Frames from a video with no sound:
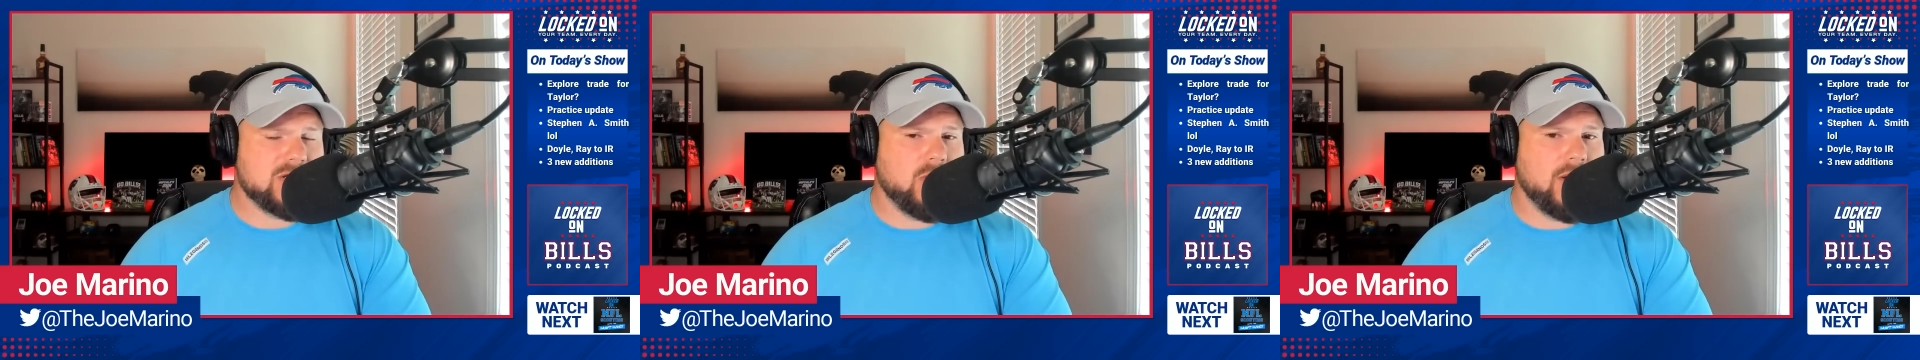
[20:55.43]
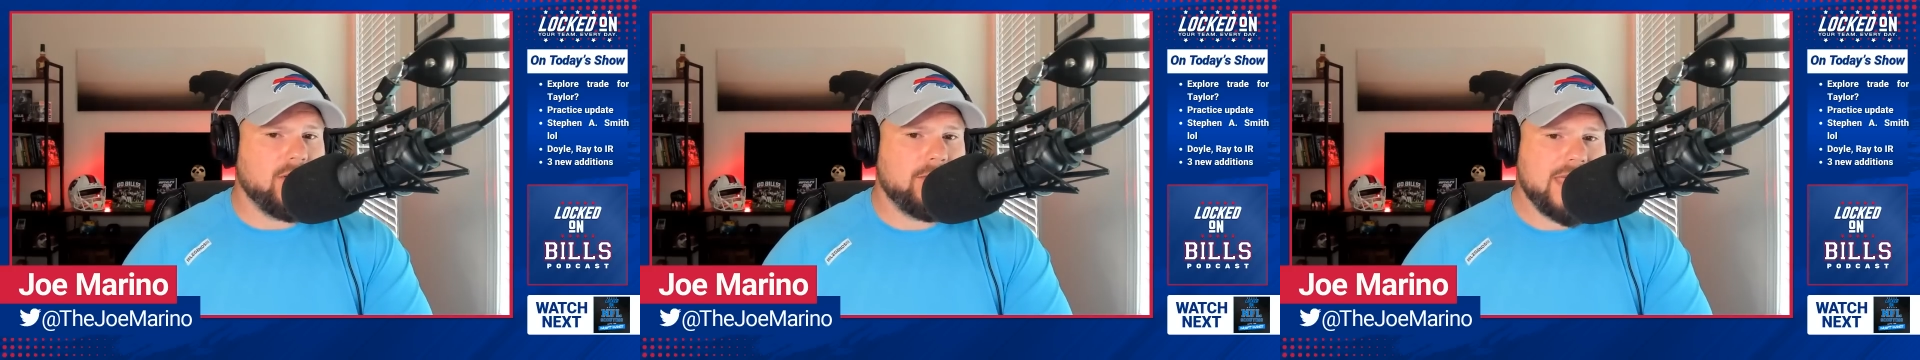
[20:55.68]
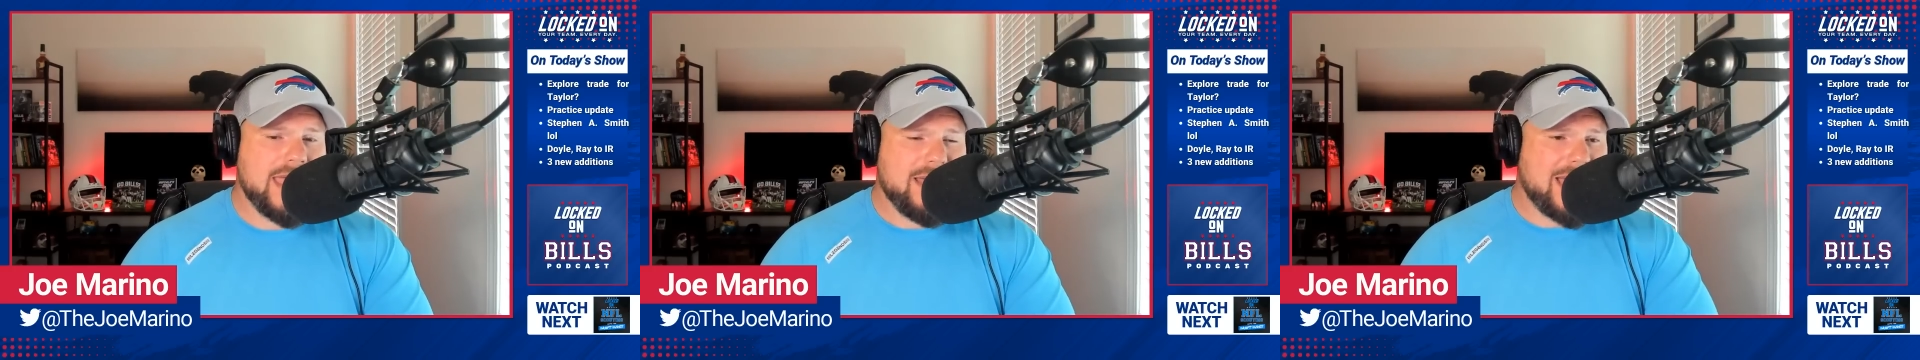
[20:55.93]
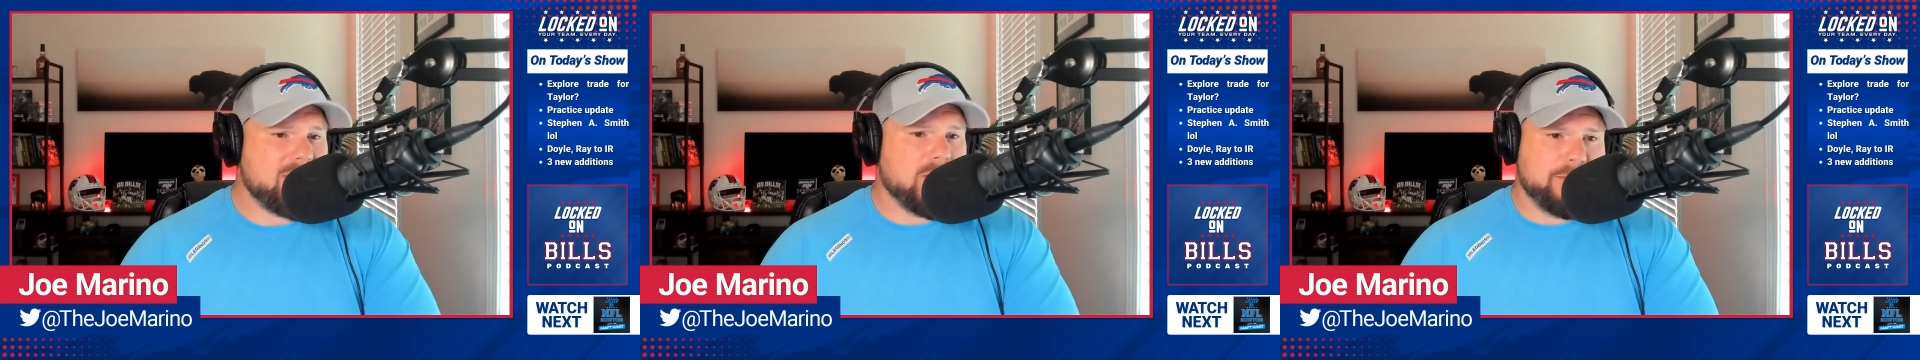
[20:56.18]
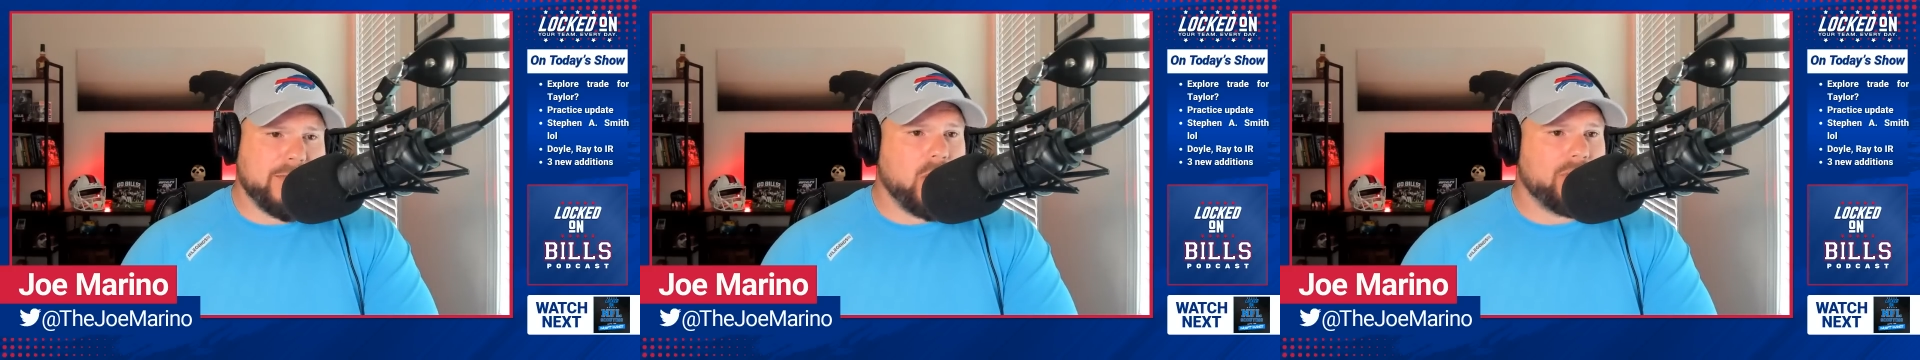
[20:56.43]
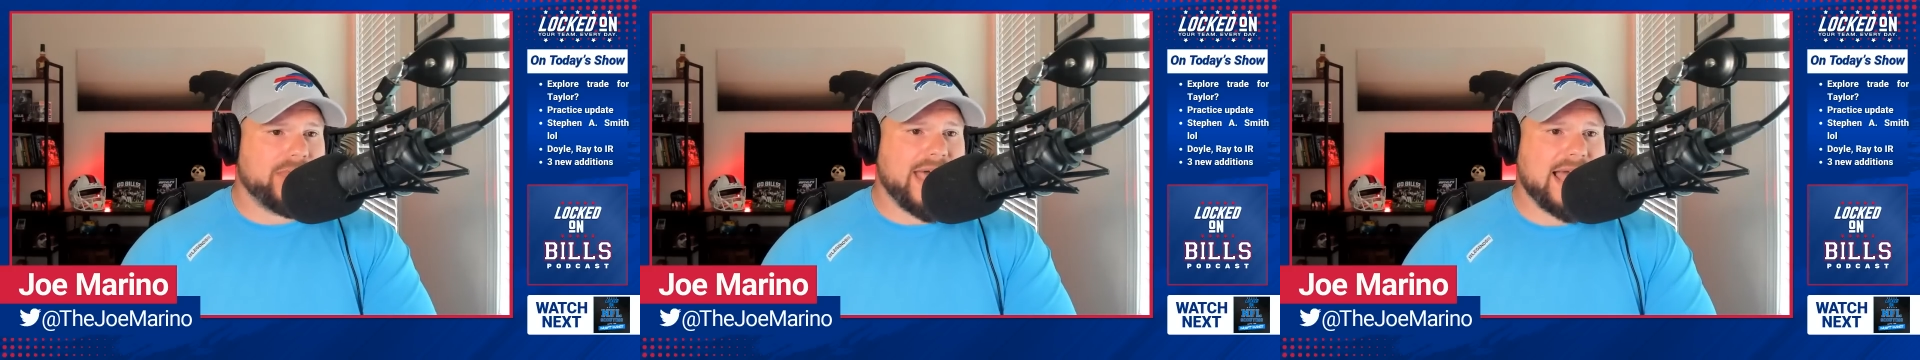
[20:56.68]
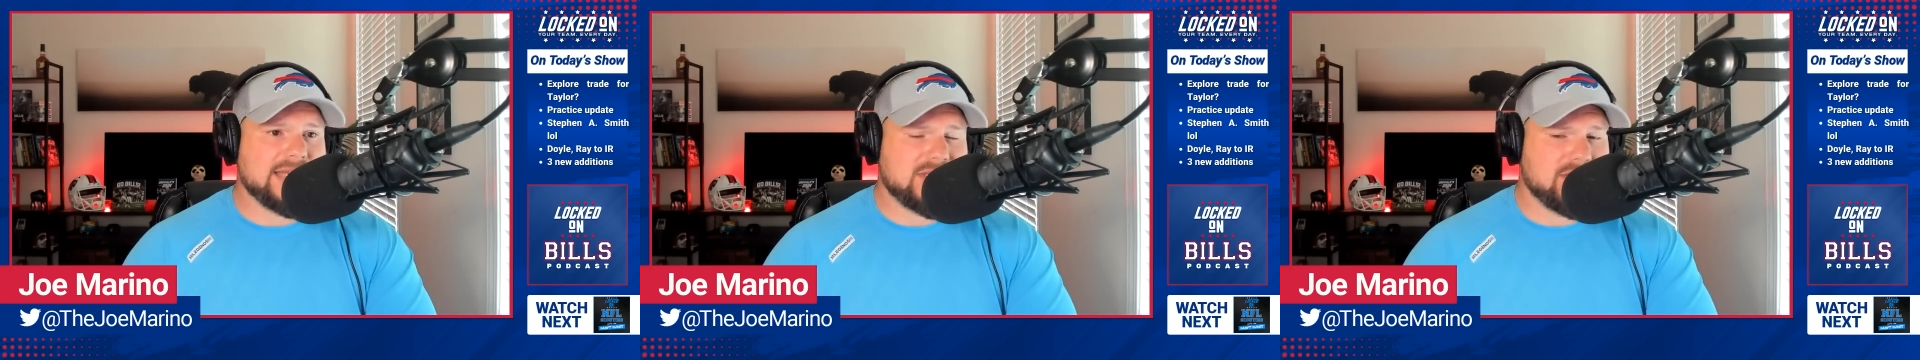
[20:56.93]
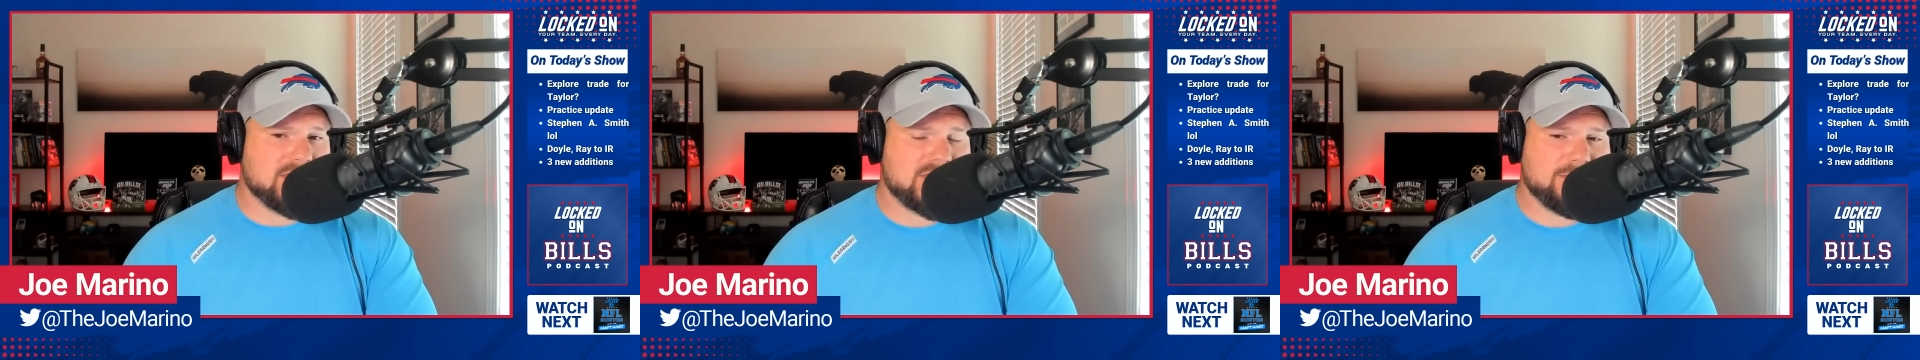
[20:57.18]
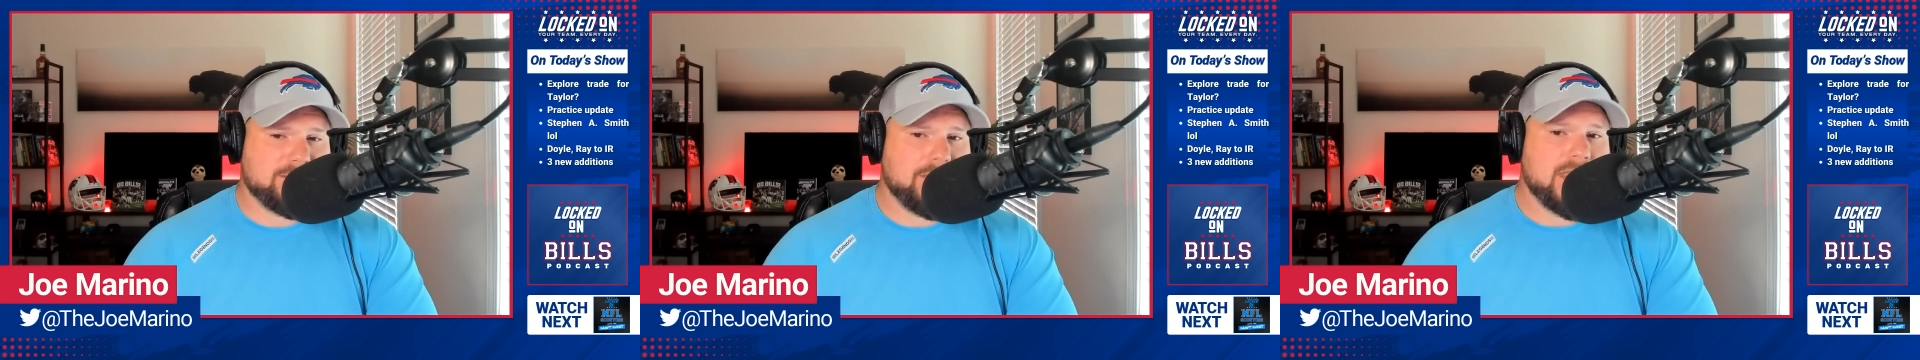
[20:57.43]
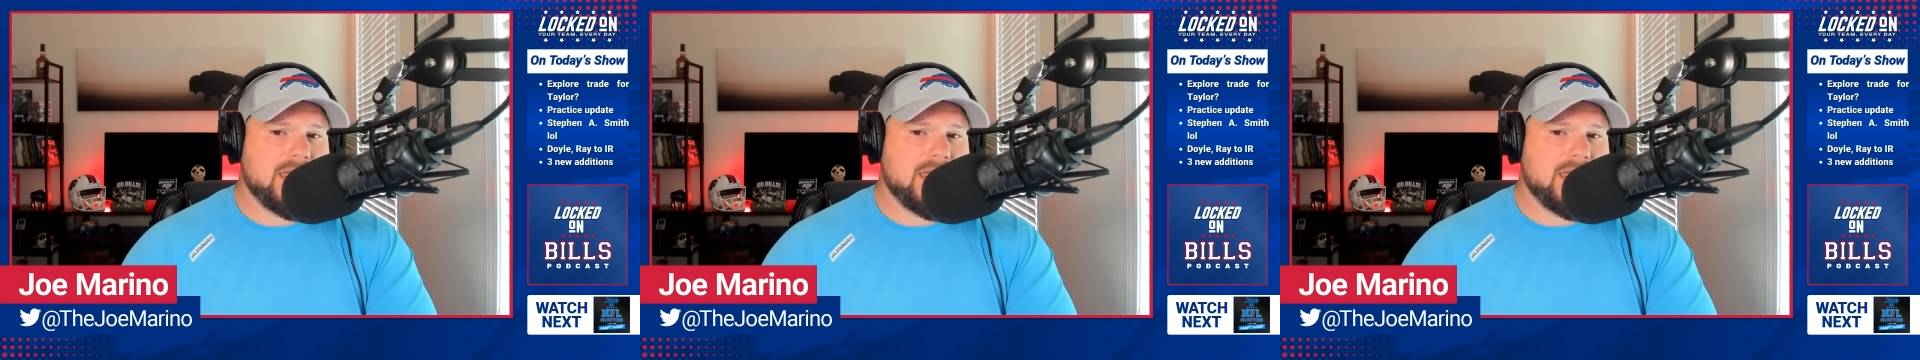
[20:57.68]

Doyle. I think with both guys, there's